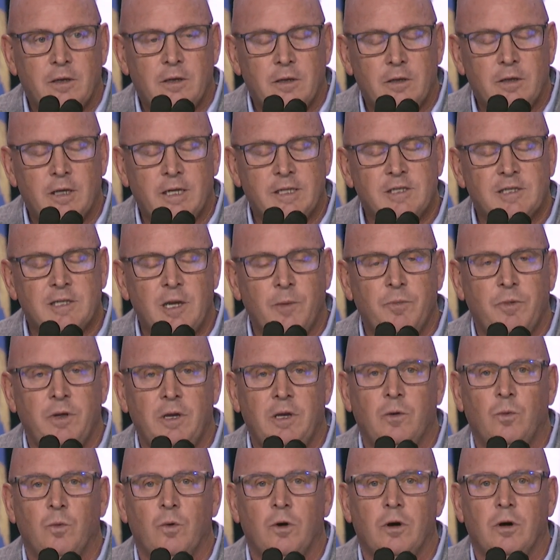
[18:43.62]
That's
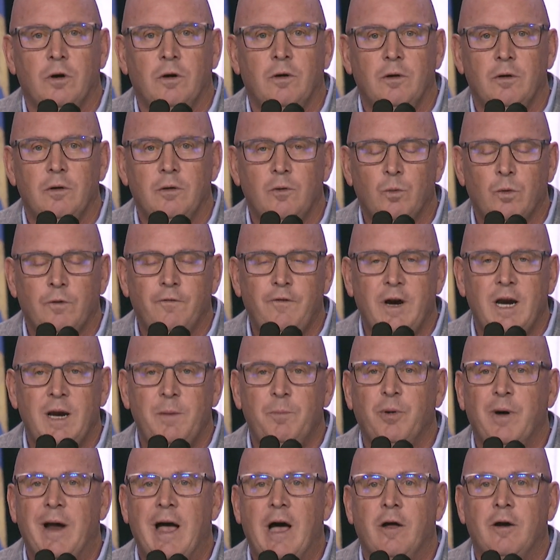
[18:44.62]
something we're very
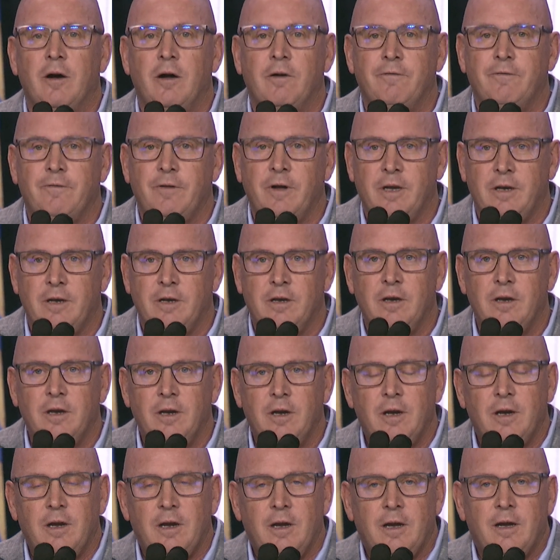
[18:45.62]
proud of and
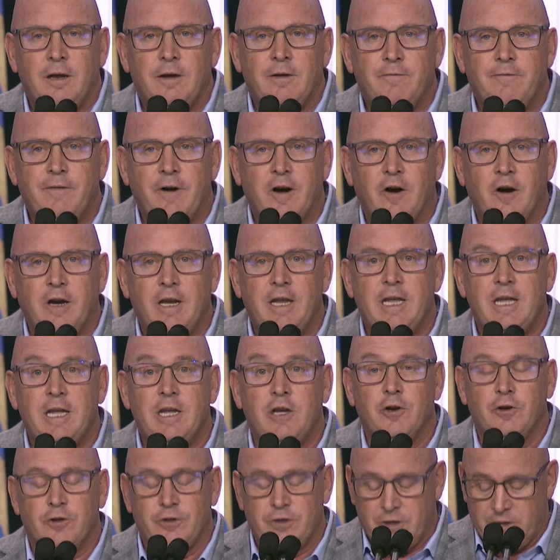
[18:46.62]
very
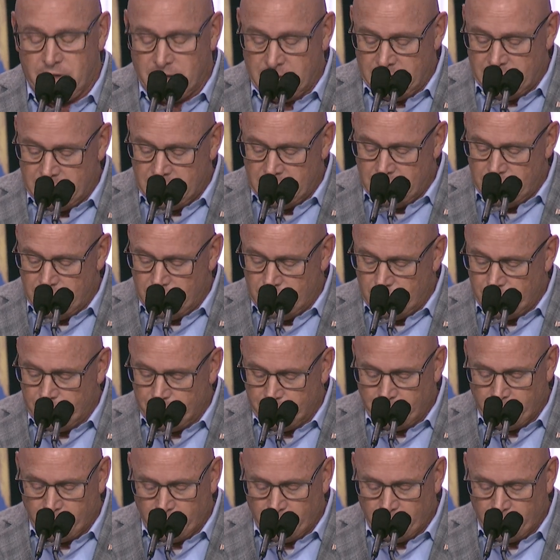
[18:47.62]
eager to continue.